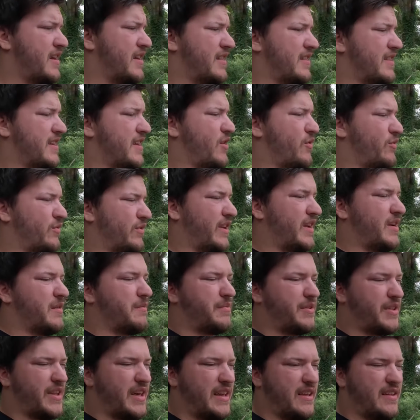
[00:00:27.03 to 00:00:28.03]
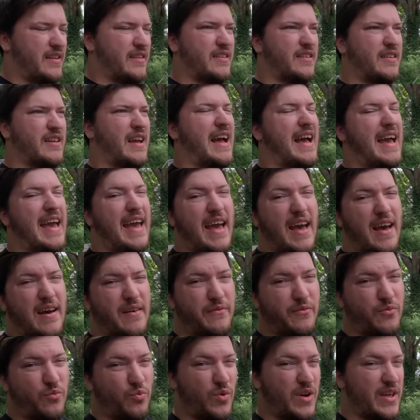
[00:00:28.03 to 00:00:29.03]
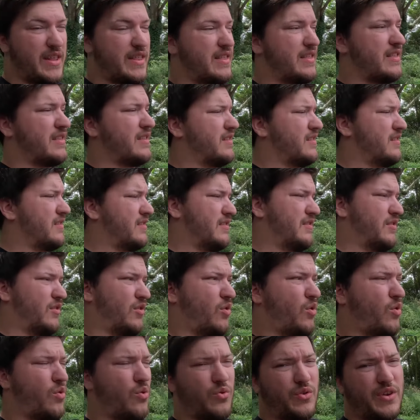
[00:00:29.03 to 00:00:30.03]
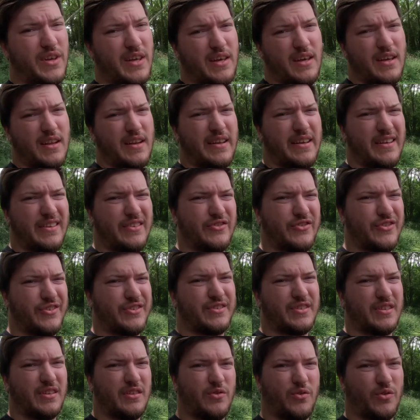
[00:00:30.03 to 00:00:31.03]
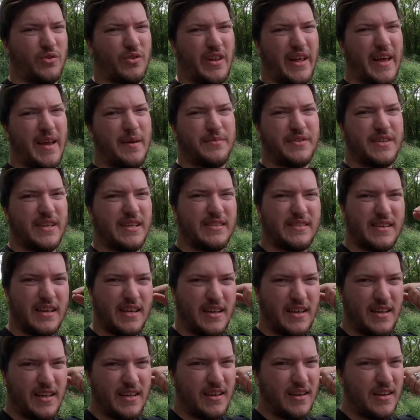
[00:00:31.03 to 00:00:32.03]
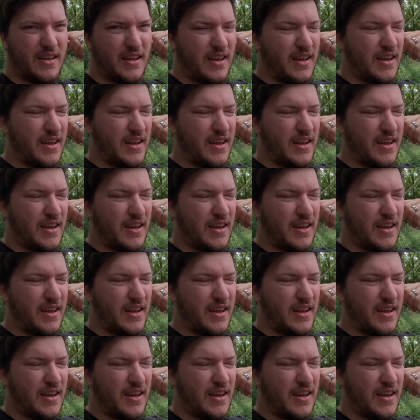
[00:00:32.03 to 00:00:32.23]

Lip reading: The only complaint I have with the whole kit is just the little clamps they send in.